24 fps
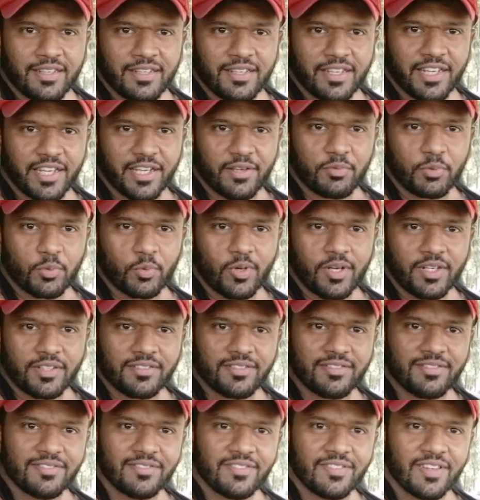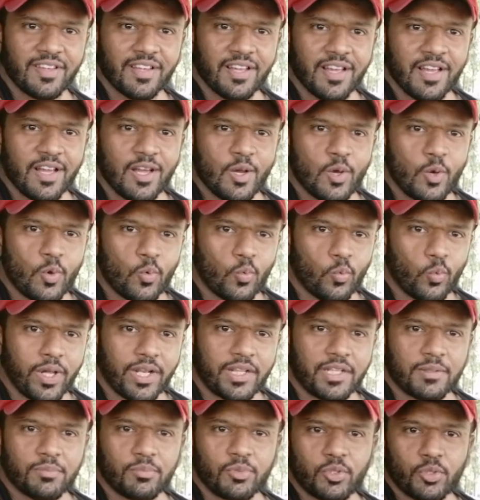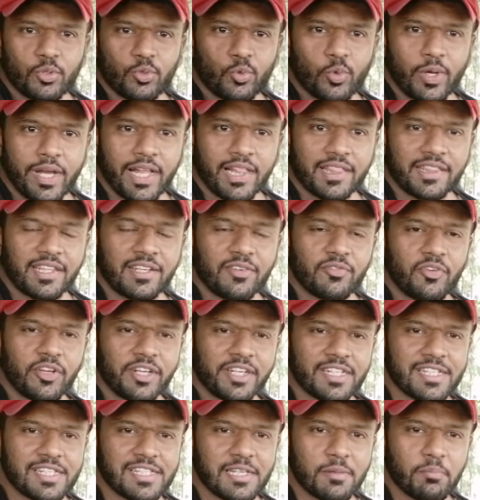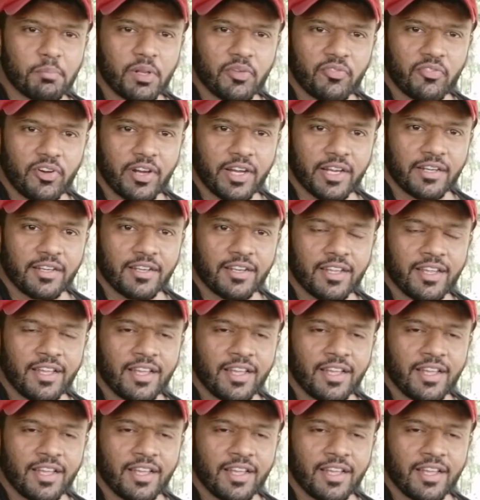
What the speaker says: Hey everyone, welcome to Health and Fitness Simplified.